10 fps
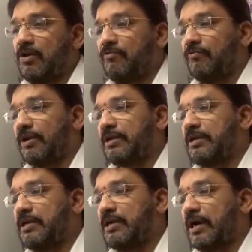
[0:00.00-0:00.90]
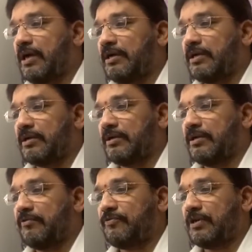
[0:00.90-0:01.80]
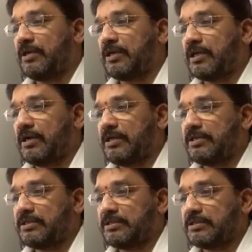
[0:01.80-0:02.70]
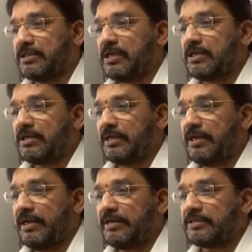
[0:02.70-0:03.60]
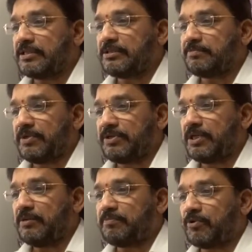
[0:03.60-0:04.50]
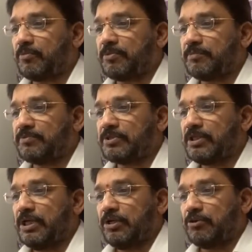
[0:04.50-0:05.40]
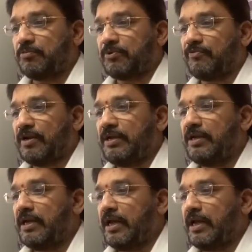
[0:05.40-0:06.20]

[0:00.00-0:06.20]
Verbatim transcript: working under different conditions creates special problems to provide